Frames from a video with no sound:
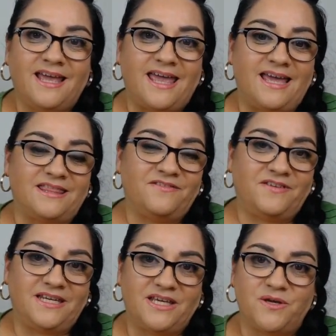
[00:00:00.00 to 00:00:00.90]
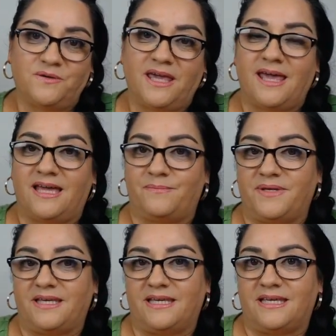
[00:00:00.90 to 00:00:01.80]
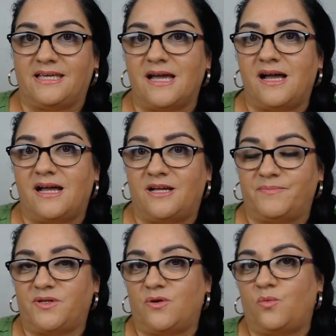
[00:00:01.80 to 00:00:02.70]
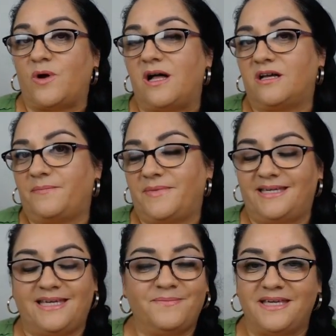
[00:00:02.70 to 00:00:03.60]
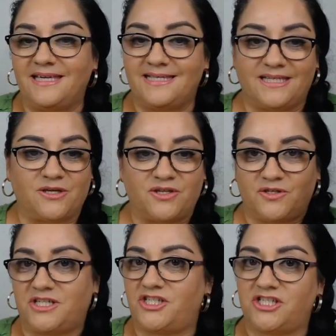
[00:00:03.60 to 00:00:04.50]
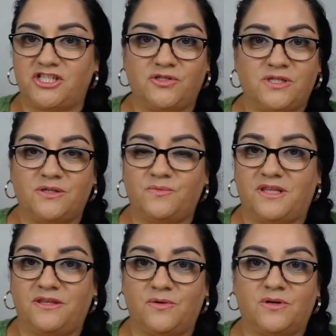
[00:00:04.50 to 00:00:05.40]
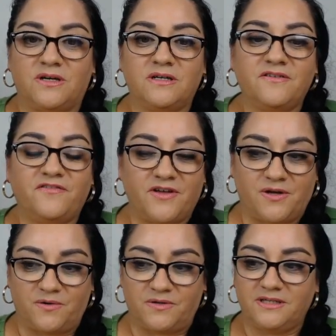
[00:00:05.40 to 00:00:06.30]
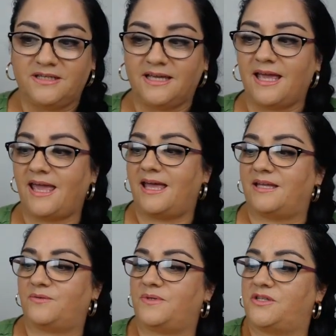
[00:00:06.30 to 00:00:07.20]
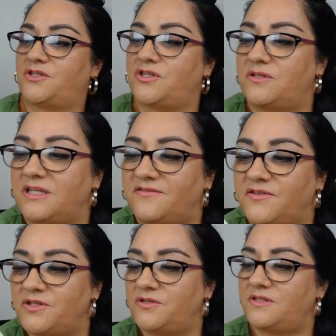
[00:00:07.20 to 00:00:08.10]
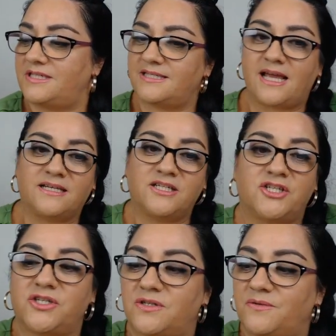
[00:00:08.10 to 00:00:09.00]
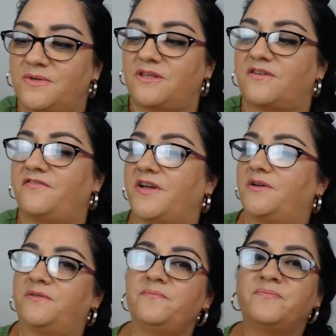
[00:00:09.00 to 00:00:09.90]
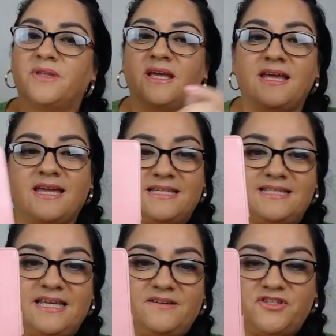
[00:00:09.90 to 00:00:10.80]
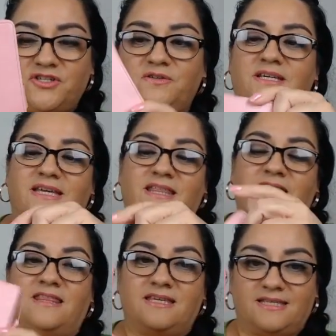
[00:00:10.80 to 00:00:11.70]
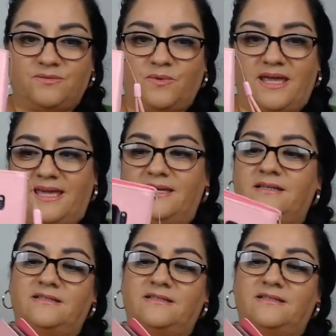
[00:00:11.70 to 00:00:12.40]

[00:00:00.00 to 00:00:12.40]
And the video can be, welcoming. It can be easy. You can just shoot it with your phone. And when you shoot, if you do decide to shoot it with your phone, instead of shooting it this way,